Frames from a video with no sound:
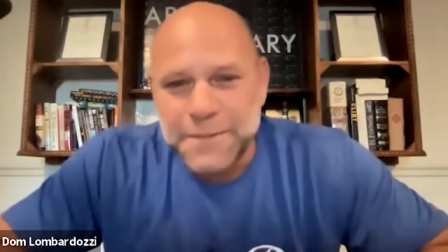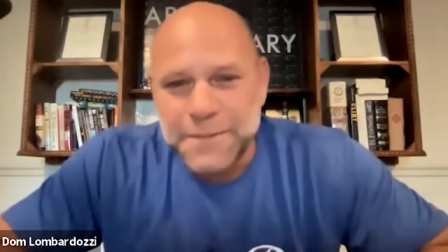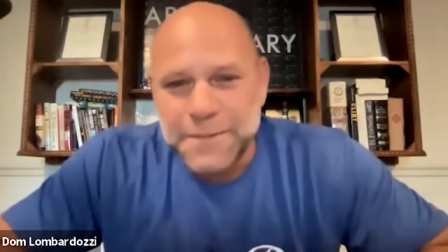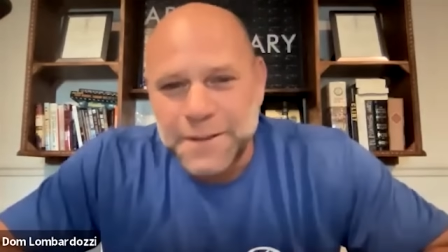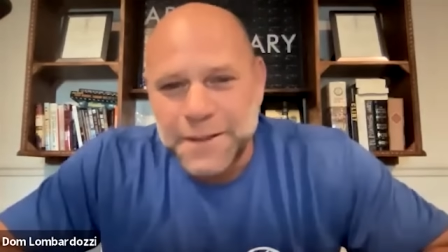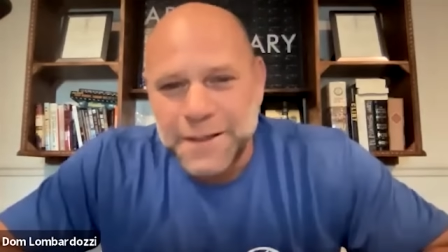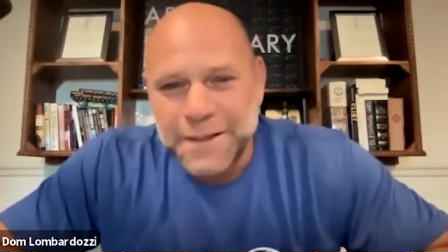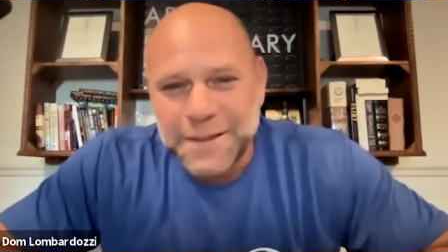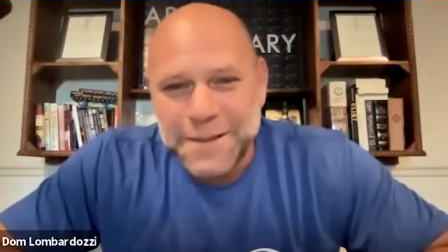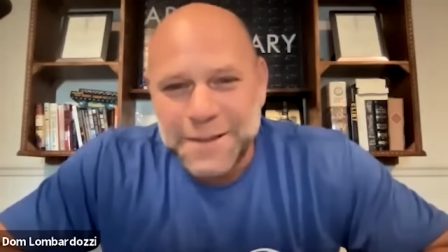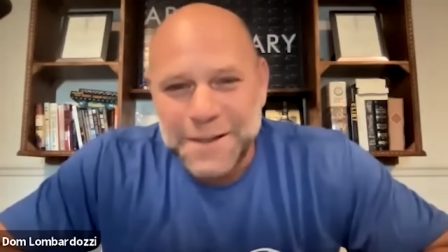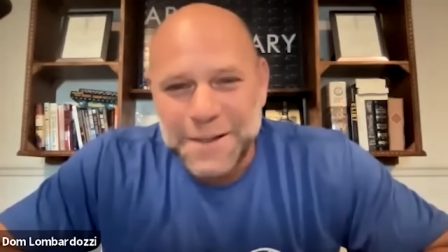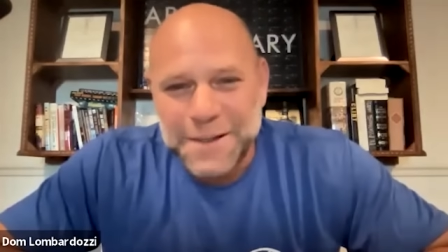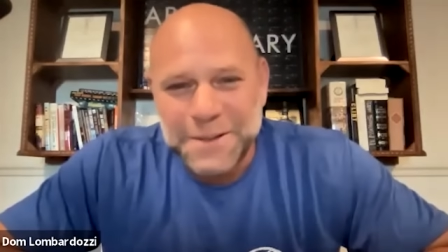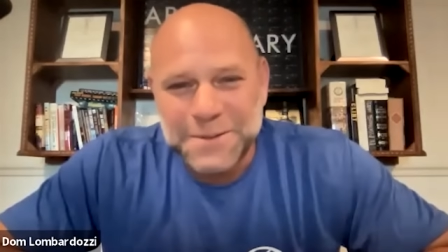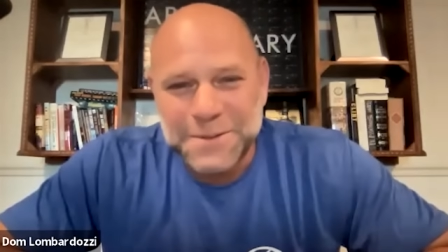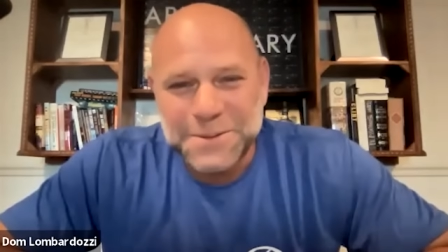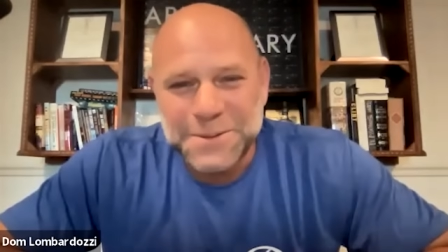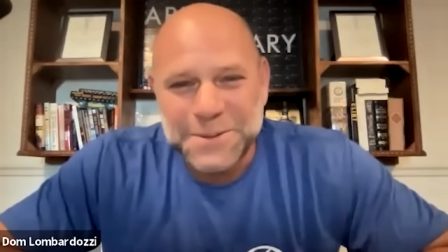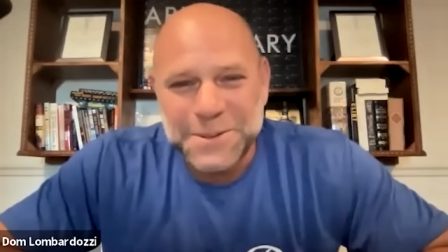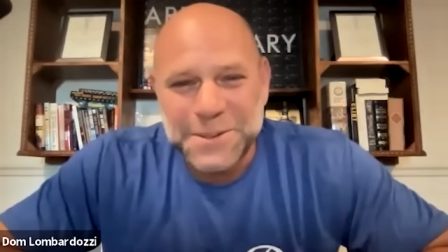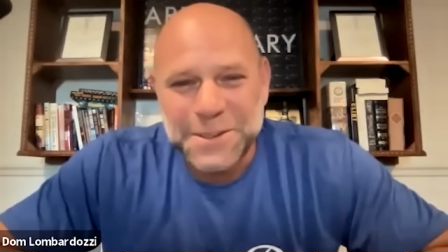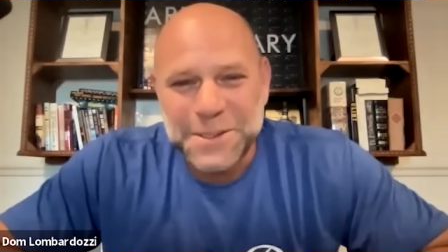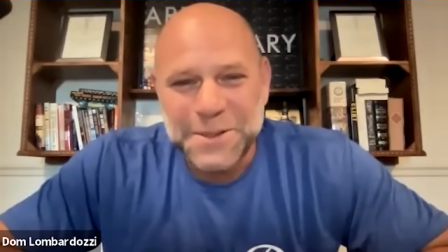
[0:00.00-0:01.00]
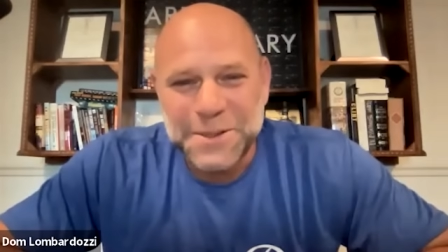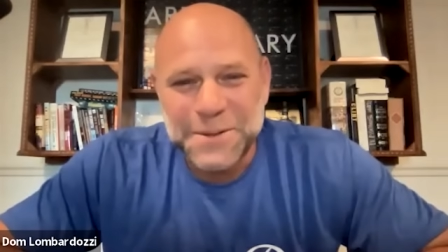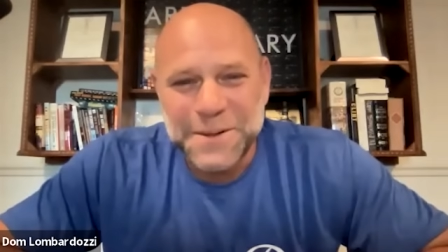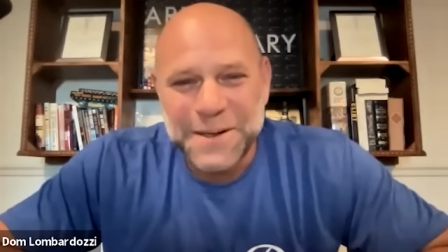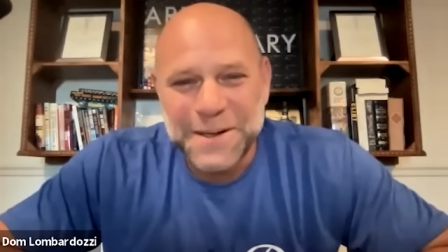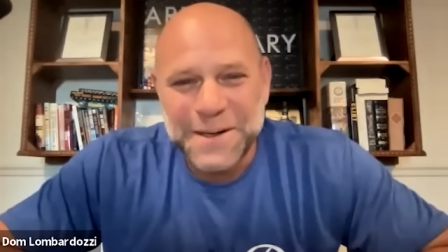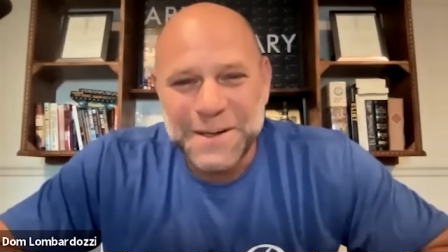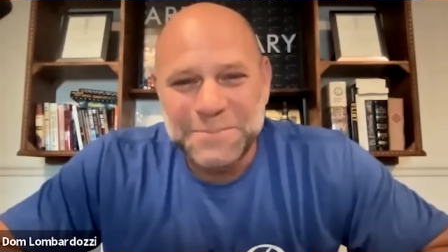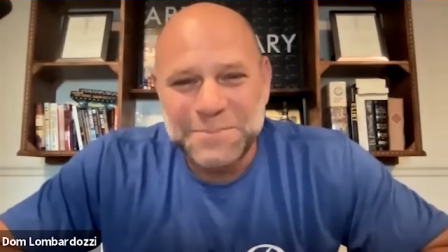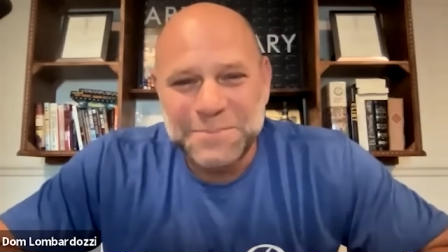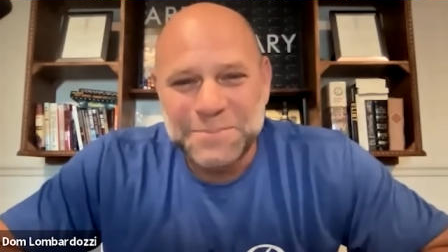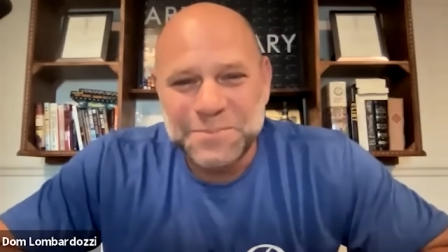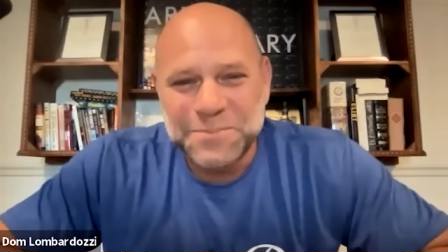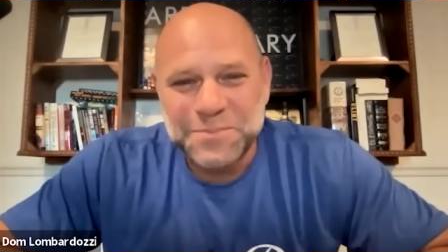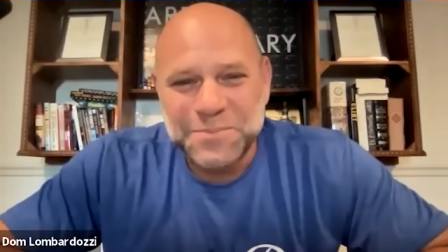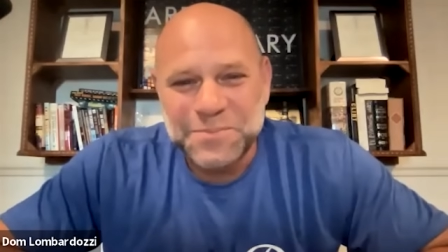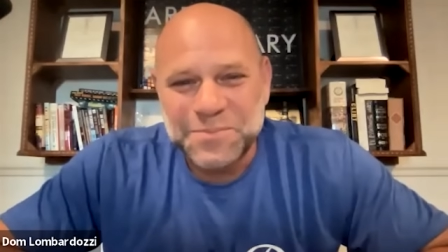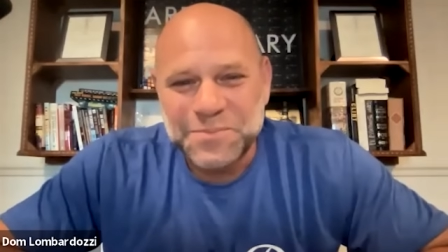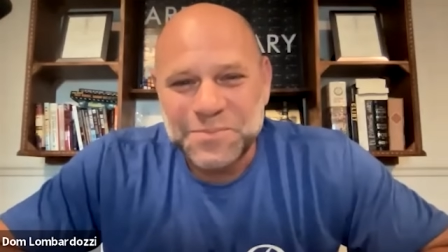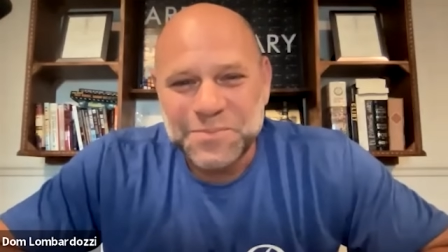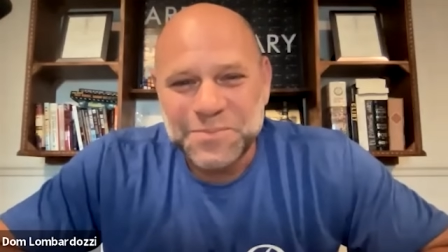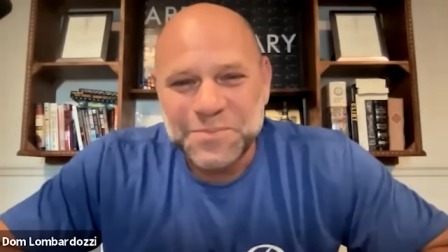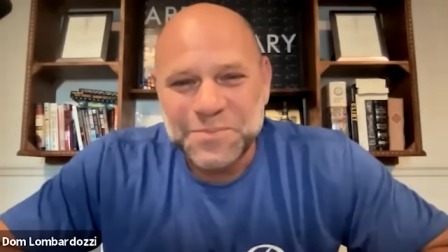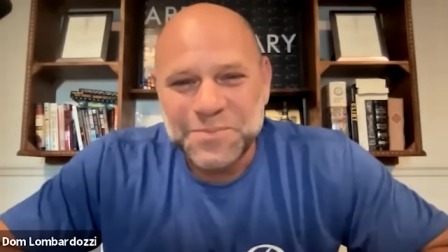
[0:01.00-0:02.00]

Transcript: Yeah, you know. So um,